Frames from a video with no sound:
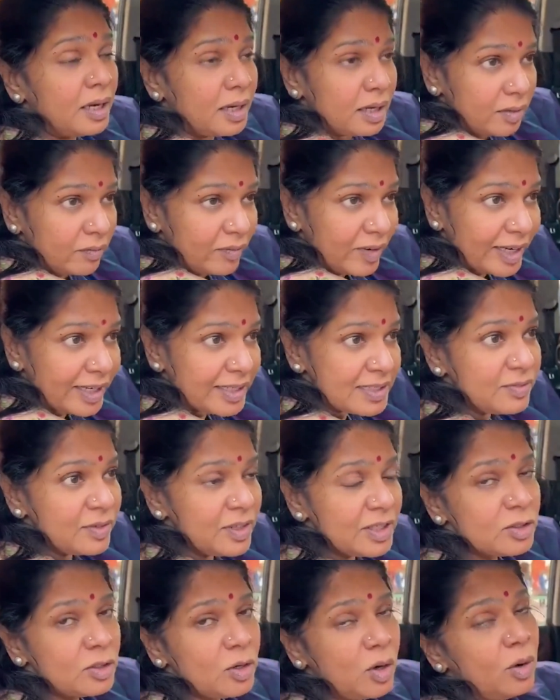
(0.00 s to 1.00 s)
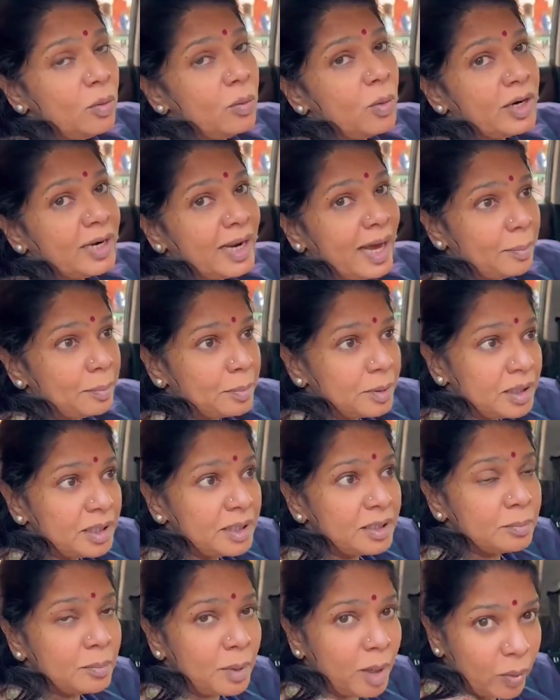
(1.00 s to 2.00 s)
uh, whereas we saw what happened
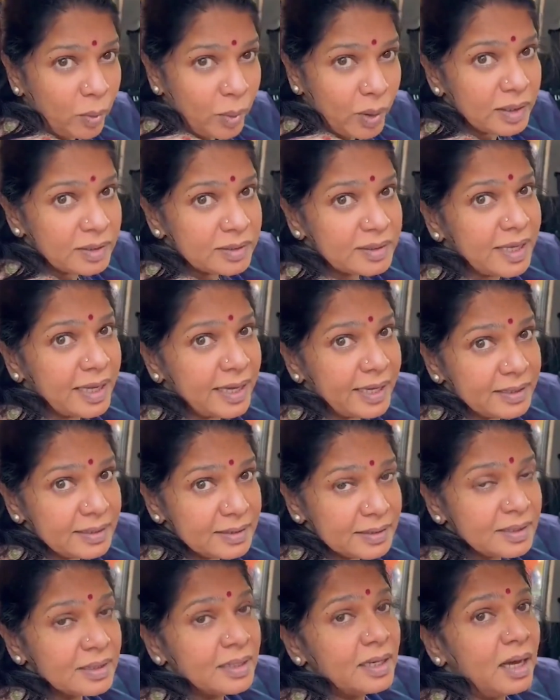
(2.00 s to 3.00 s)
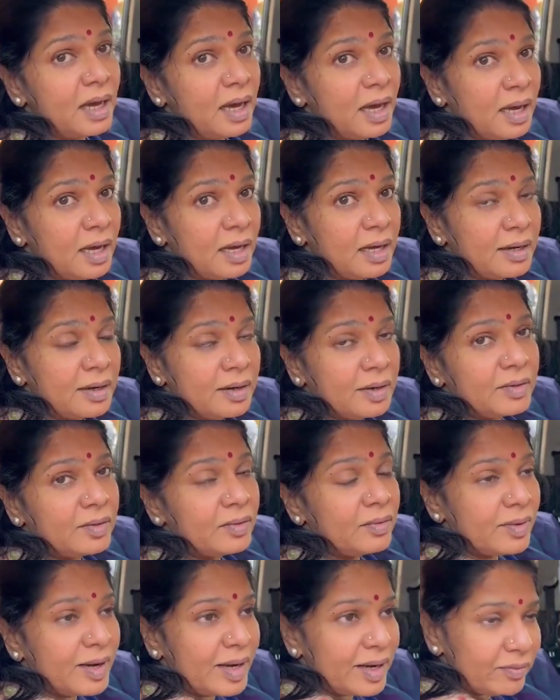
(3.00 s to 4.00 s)
in Mahua's case.
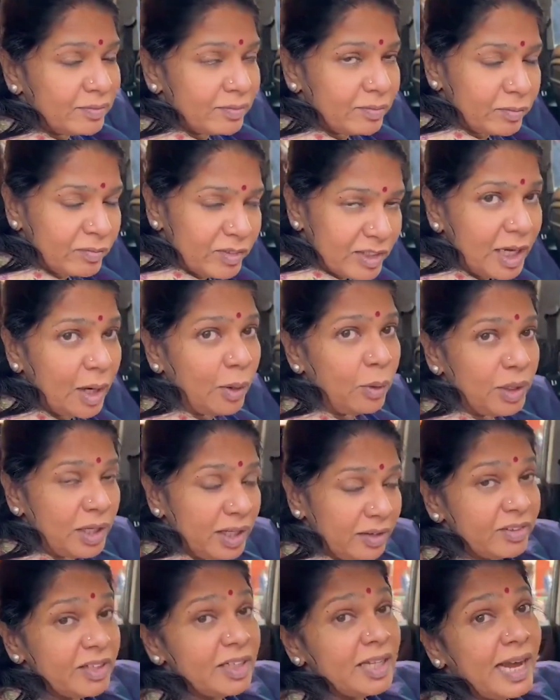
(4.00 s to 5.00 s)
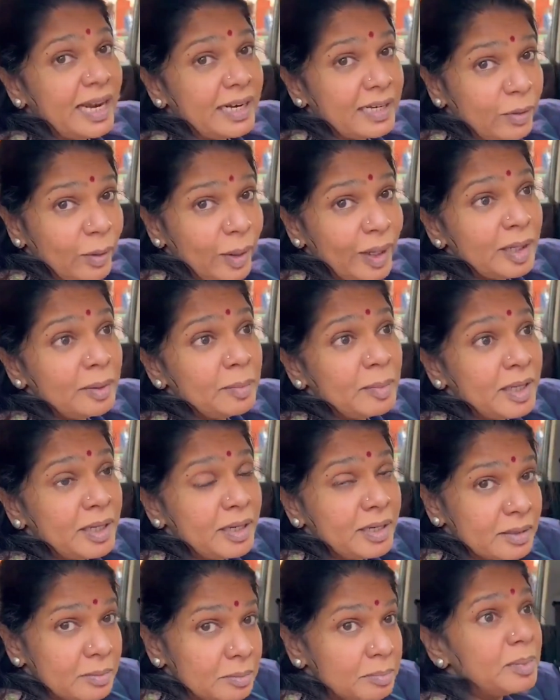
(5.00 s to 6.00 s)
Uh, where without even the inquiry
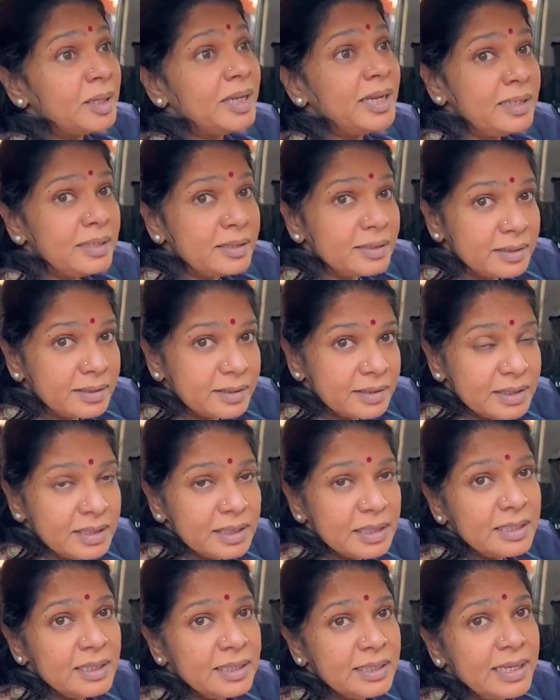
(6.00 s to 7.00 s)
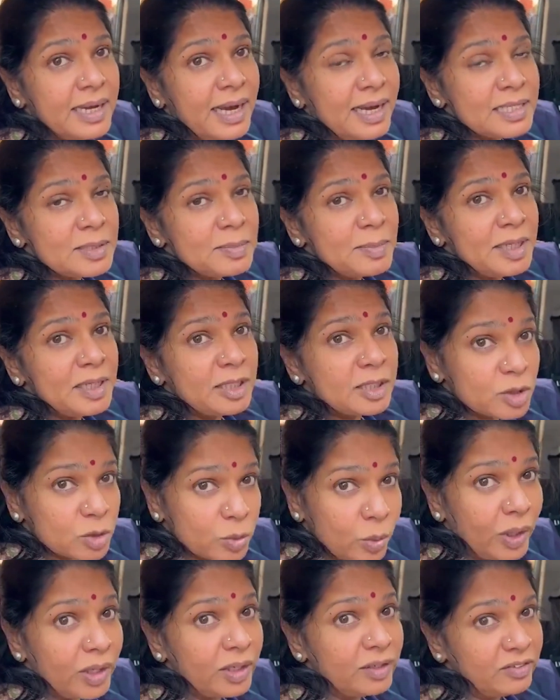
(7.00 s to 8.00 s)
being complete, she has been
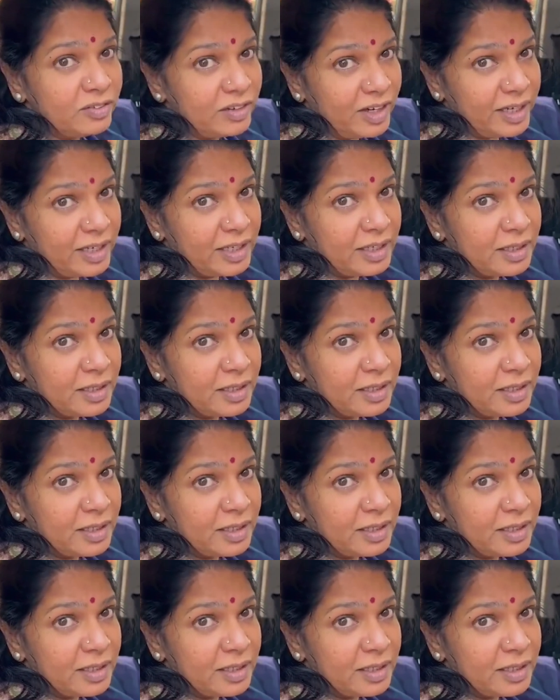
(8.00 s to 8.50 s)
disqualified.